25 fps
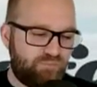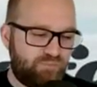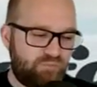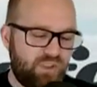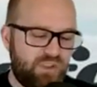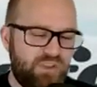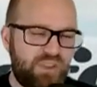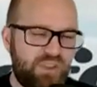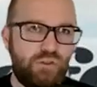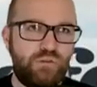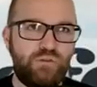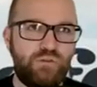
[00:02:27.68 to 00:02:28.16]

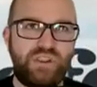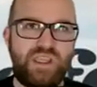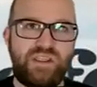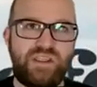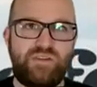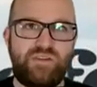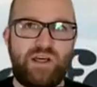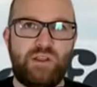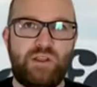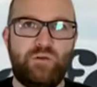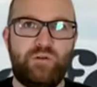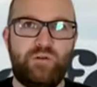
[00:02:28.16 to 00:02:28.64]
The other day,
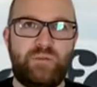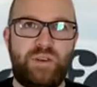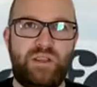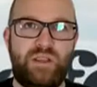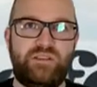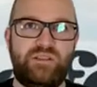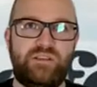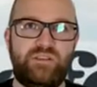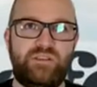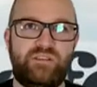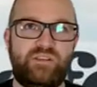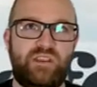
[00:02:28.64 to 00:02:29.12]
Valerie made
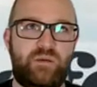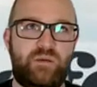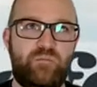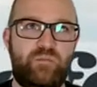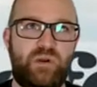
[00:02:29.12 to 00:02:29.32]
this like